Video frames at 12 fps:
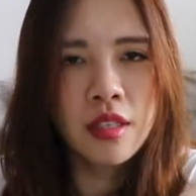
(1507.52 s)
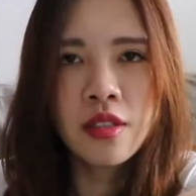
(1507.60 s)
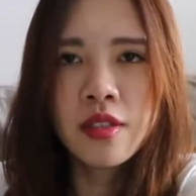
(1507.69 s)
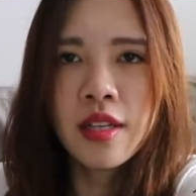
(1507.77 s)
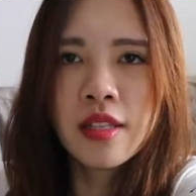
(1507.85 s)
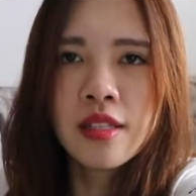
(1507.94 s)
So
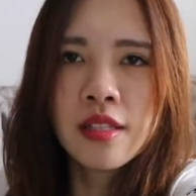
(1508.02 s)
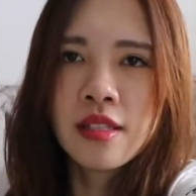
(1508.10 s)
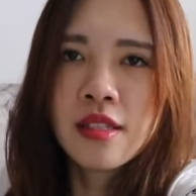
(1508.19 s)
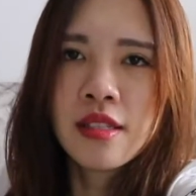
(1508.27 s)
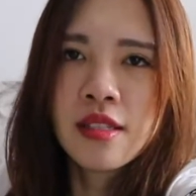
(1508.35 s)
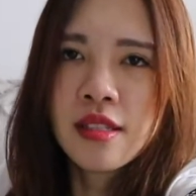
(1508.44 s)

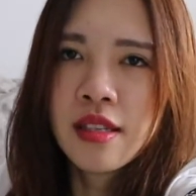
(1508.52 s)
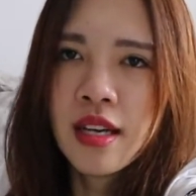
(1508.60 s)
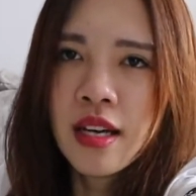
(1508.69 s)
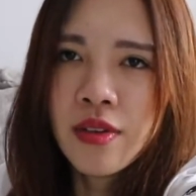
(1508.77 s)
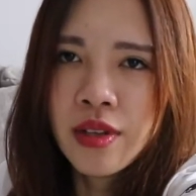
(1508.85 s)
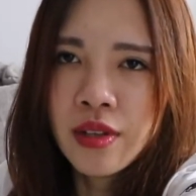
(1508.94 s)
that's
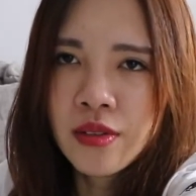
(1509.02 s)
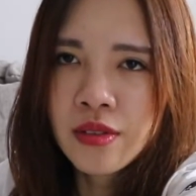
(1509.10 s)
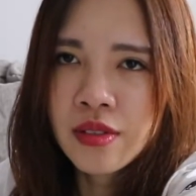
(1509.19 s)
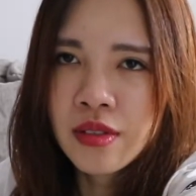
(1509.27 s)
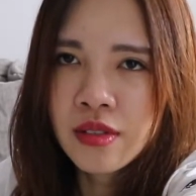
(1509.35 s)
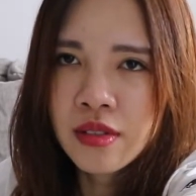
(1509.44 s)
how it
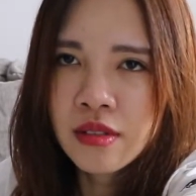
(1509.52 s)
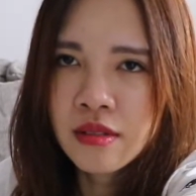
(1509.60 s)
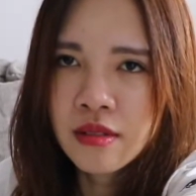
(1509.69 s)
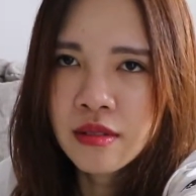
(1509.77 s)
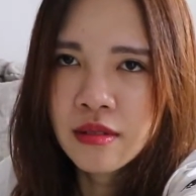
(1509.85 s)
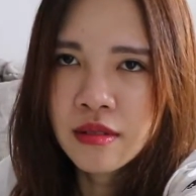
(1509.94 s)
looks.
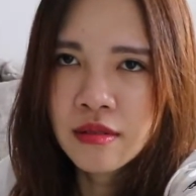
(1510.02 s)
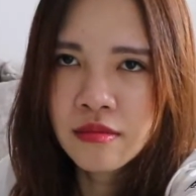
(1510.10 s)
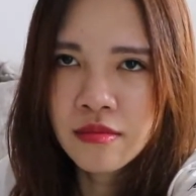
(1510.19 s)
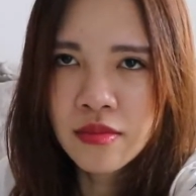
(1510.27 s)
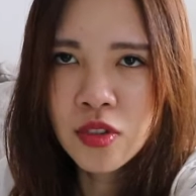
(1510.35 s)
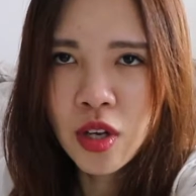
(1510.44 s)

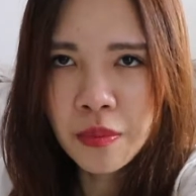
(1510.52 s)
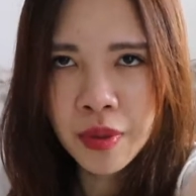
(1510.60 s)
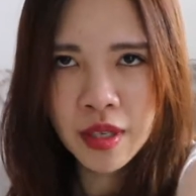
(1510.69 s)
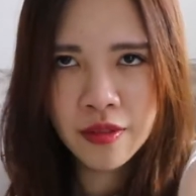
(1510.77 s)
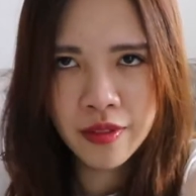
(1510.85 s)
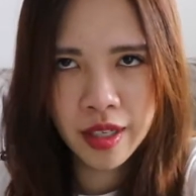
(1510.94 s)
Not
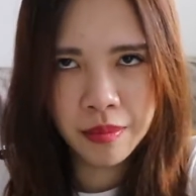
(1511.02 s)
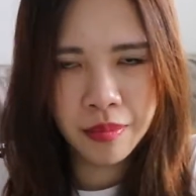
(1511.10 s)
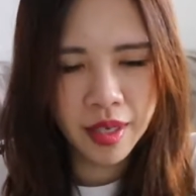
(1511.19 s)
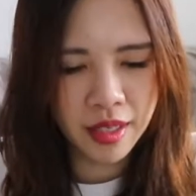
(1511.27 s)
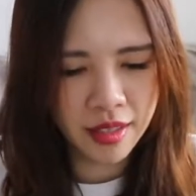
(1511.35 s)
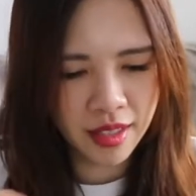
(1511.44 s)
perfect,
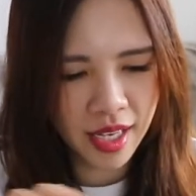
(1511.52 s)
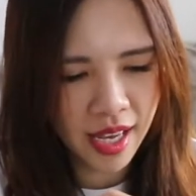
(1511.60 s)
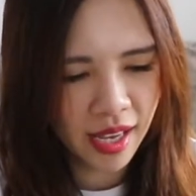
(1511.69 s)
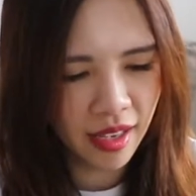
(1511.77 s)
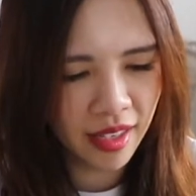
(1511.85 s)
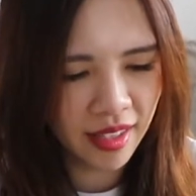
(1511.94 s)
but
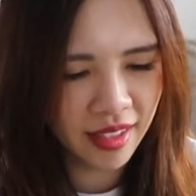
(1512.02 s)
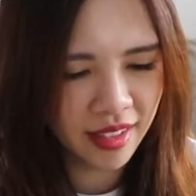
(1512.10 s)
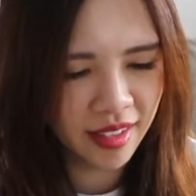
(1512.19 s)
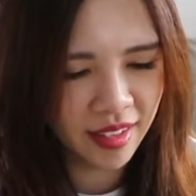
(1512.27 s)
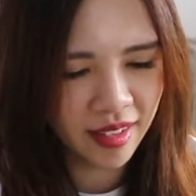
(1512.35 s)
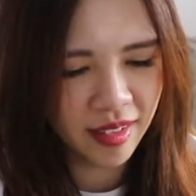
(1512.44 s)
hey,
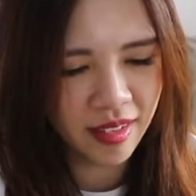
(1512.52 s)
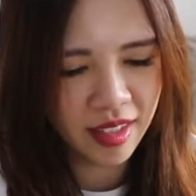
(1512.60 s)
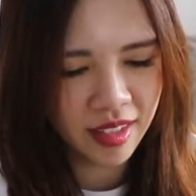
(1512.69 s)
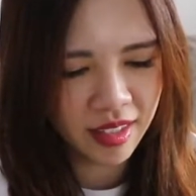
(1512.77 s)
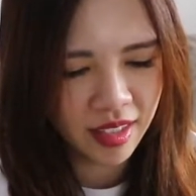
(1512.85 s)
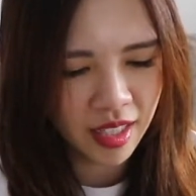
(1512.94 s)

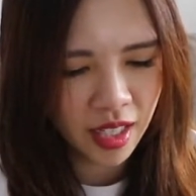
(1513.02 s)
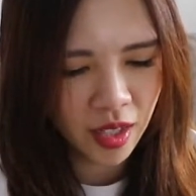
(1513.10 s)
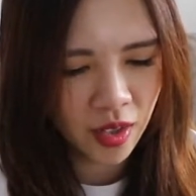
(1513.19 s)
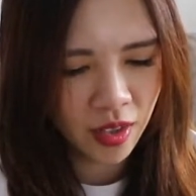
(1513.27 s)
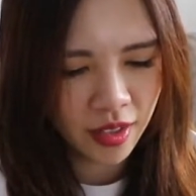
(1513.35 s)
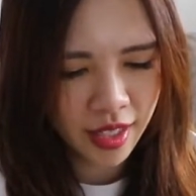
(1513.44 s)

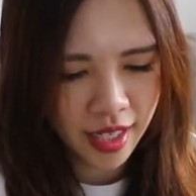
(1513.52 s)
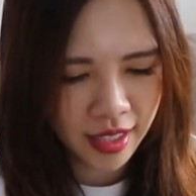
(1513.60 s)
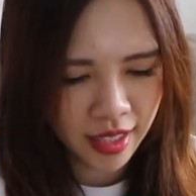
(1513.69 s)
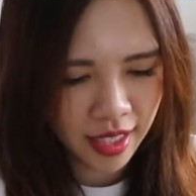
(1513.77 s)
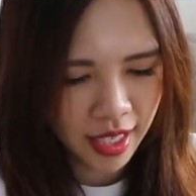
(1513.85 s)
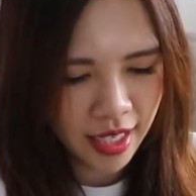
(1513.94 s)
got there in
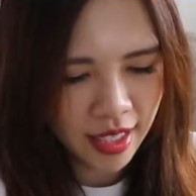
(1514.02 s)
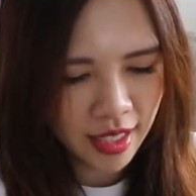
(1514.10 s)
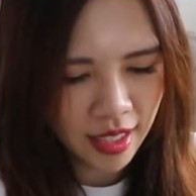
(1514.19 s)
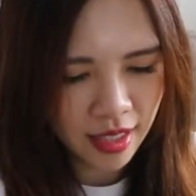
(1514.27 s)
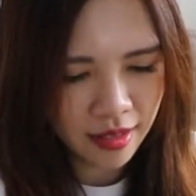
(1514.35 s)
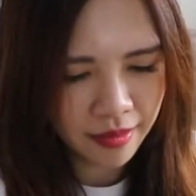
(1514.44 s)
the end.